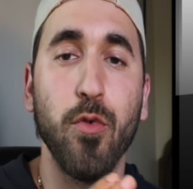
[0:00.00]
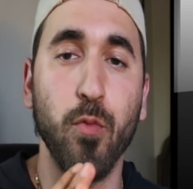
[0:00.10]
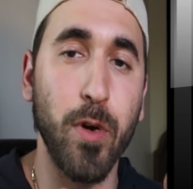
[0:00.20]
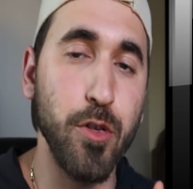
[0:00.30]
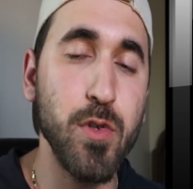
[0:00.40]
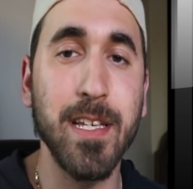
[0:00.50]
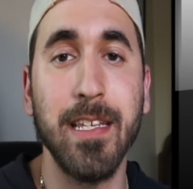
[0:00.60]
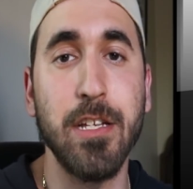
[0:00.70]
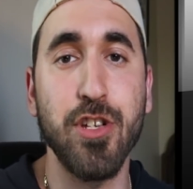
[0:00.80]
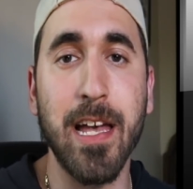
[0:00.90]
when using
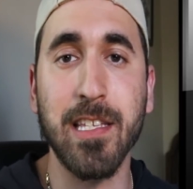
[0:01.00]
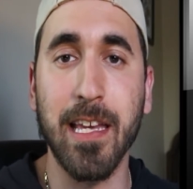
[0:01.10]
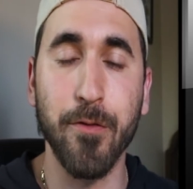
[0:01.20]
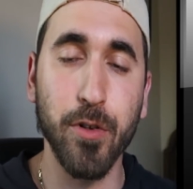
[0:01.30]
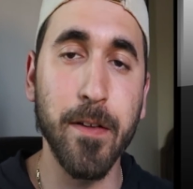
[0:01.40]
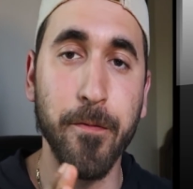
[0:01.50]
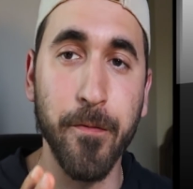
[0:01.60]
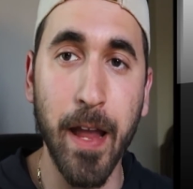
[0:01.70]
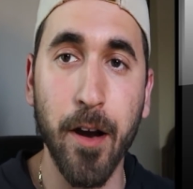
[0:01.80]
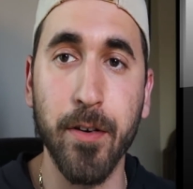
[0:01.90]
Ninjask, it really
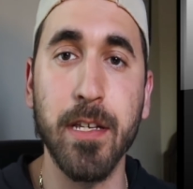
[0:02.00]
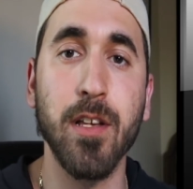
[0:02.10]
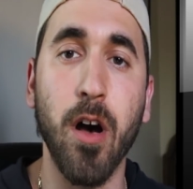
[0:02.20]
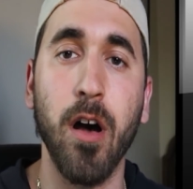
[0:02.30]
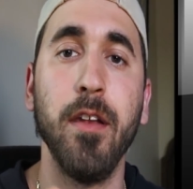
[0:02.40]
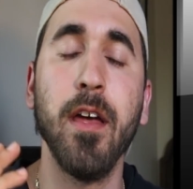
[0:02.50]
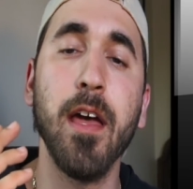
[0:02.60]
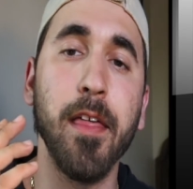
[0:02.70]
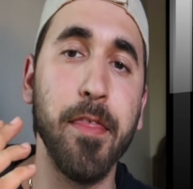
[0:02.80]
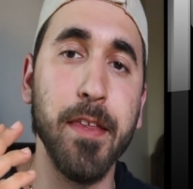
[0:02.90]
varies on
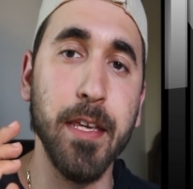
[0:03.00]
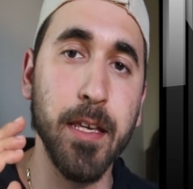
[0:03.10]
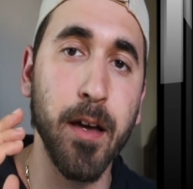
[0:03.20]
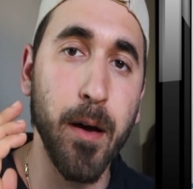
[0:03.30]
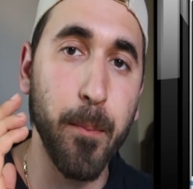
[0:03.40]
the